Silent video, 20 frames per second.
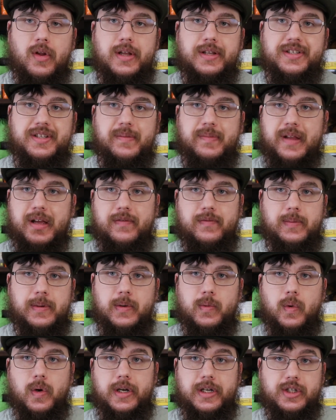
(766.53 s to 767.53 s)
It's something I've
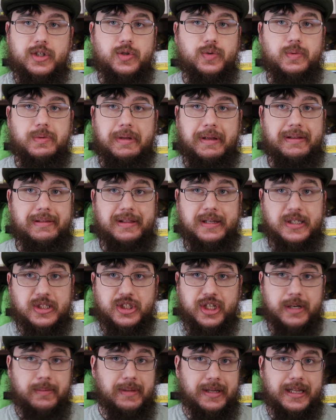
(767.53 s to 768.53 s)
been wanting to,
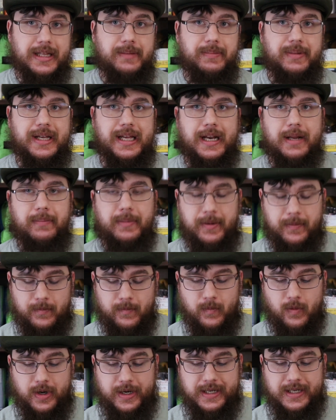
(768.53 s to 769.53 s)
legitimately been getting my,
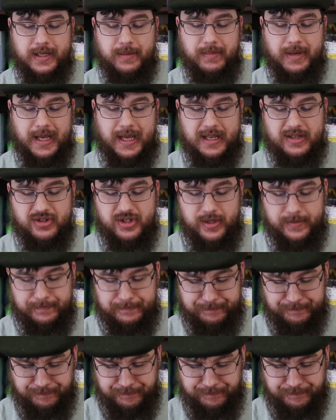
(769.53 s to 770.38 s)
wanting to get my hands on.